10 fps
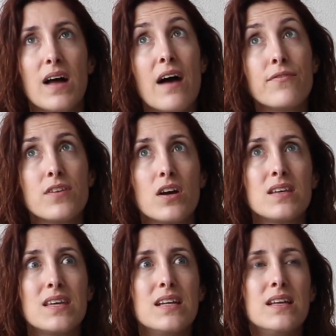after
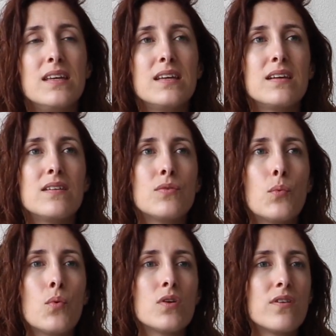
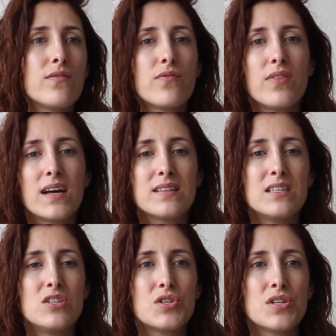killing one of their
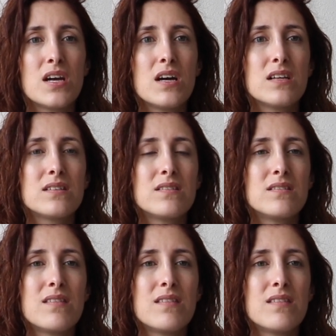teachers,